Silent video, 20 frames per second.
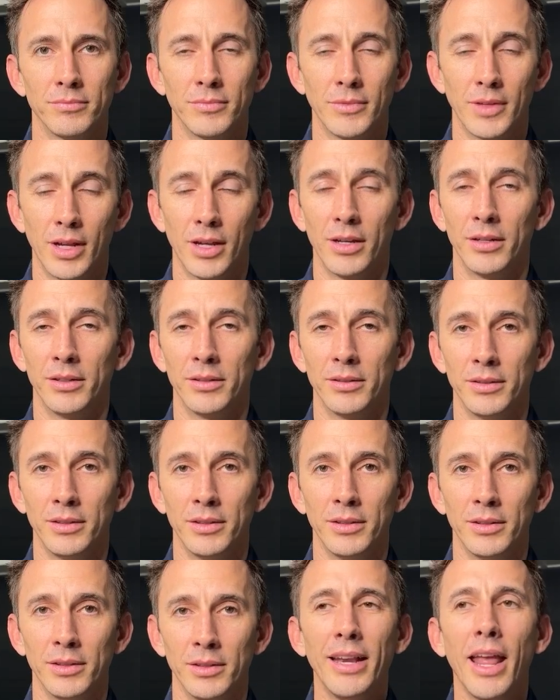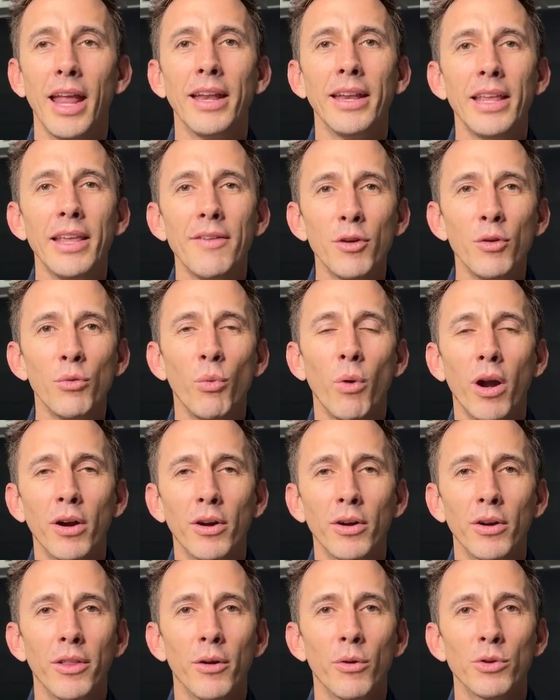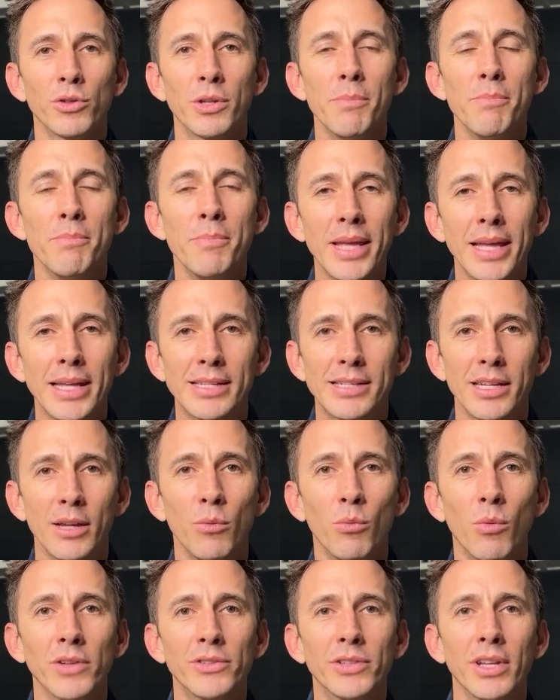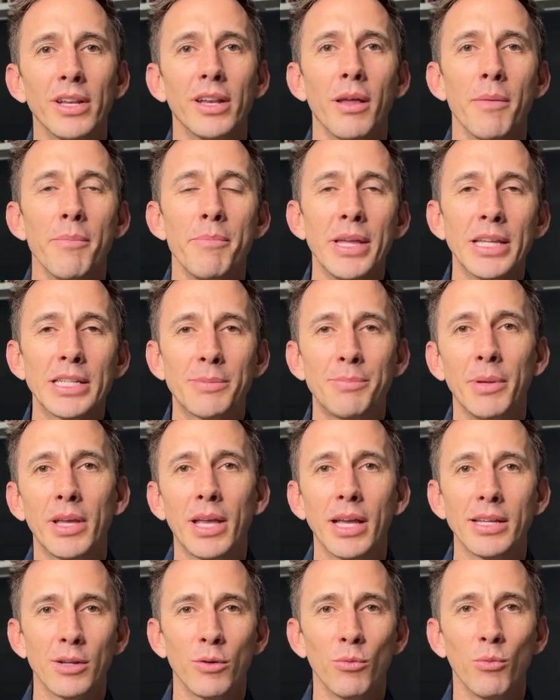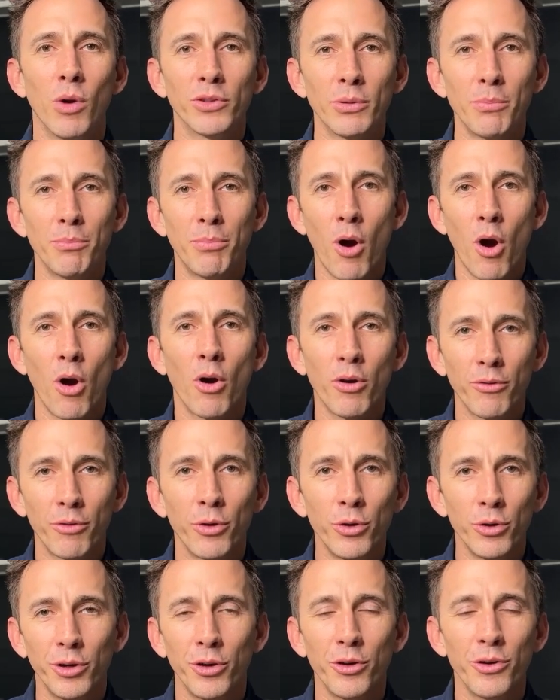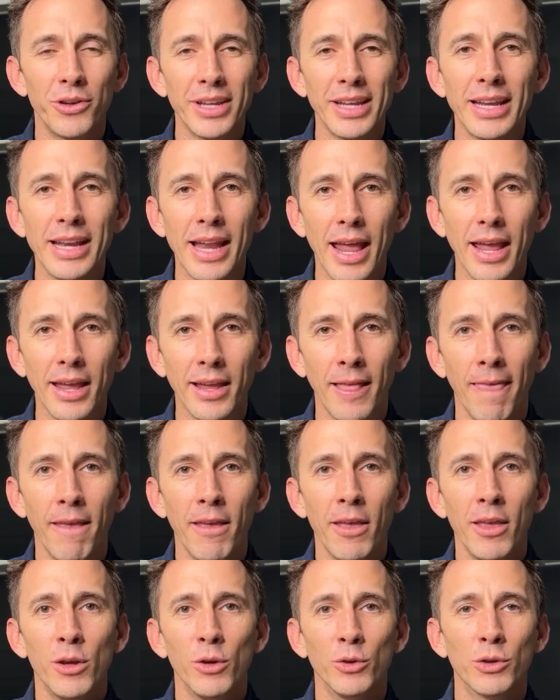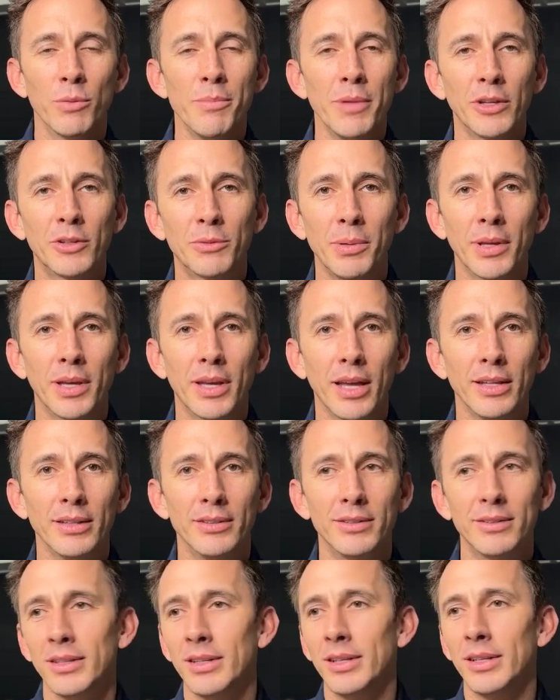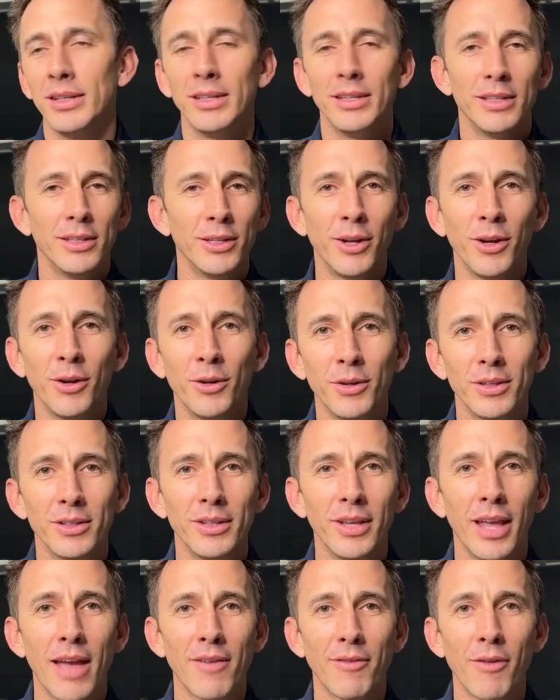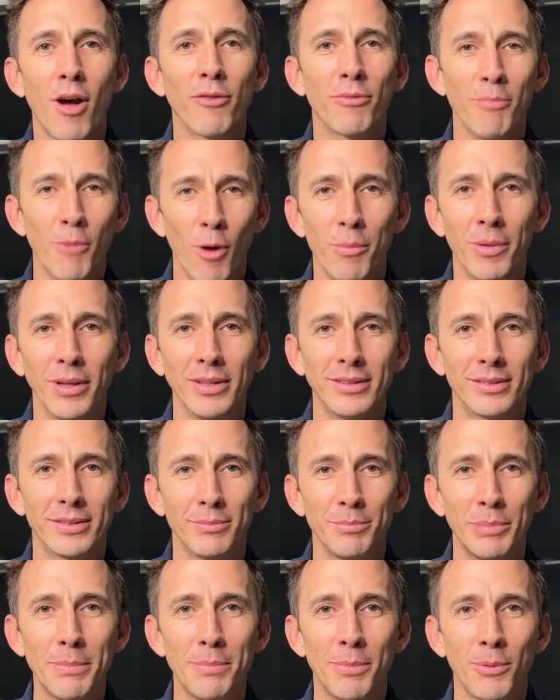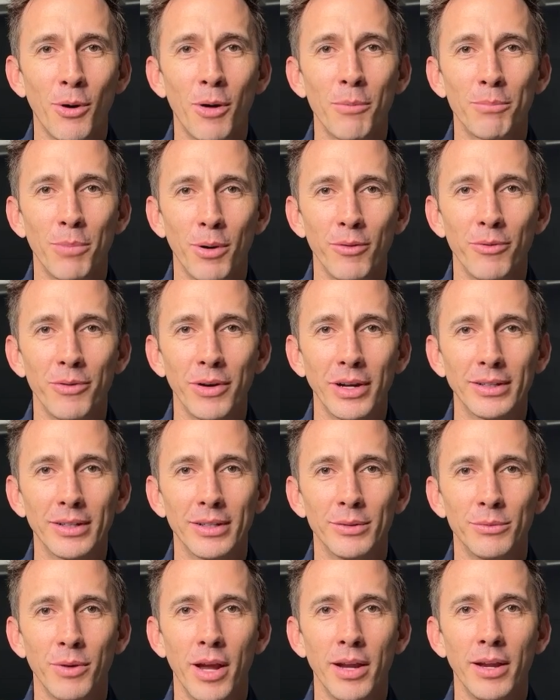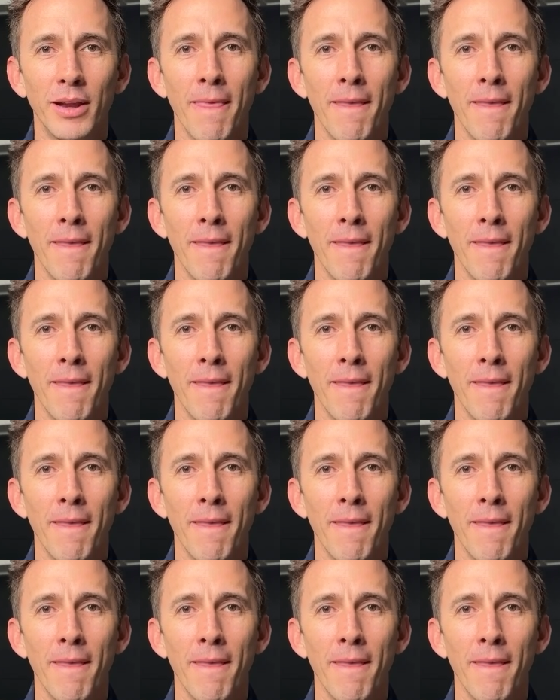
Yeah. And even where there was a miss, it wasn't a miss because it wasn't part of your DNA. It was a miss because, you have off moments. People aren't perfect, right?